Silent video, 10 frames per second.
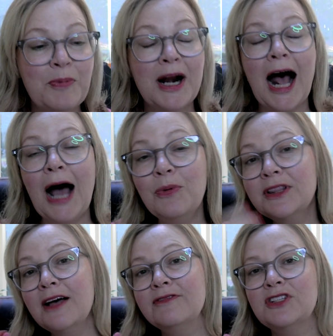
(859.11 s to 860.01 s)
but I would
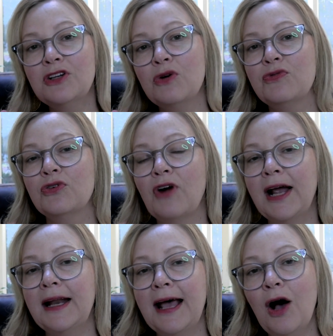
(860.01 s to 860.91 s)
love to know for
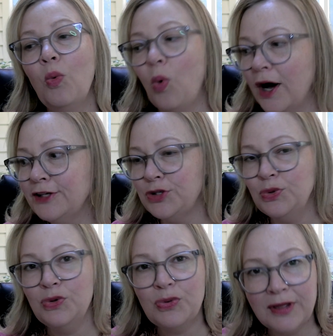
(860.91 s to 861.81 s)
right now what do
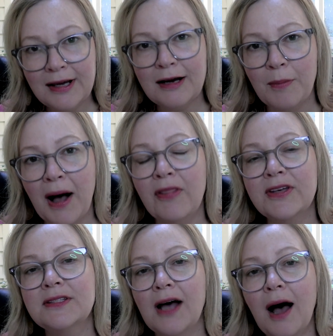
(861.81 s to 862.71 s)
you think about
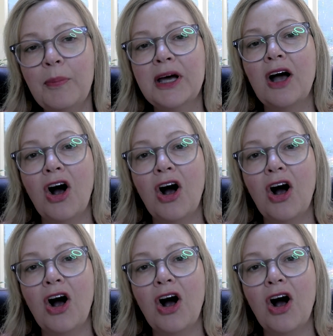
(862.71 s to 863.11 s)
this topic?